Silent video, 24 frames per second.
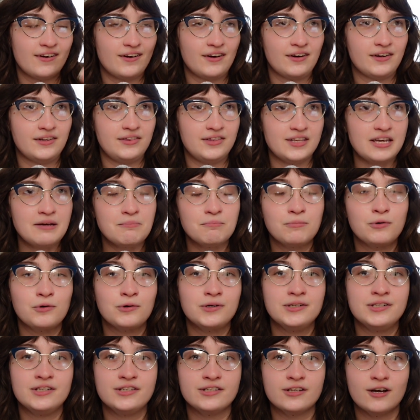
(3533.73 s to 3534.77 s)
on the
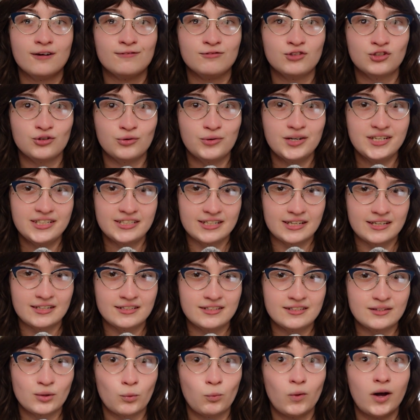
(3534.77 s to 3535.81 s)
importance of
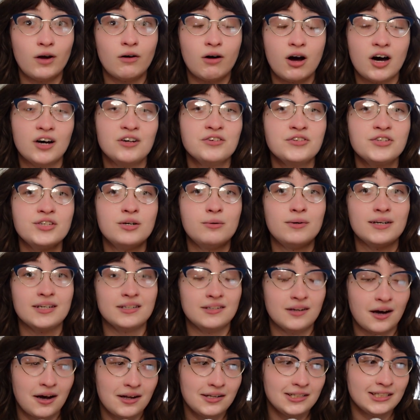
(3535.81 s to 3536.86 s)
choices while also
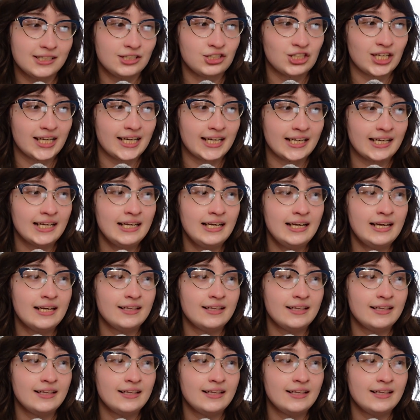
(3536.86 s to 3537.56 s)
acknowledging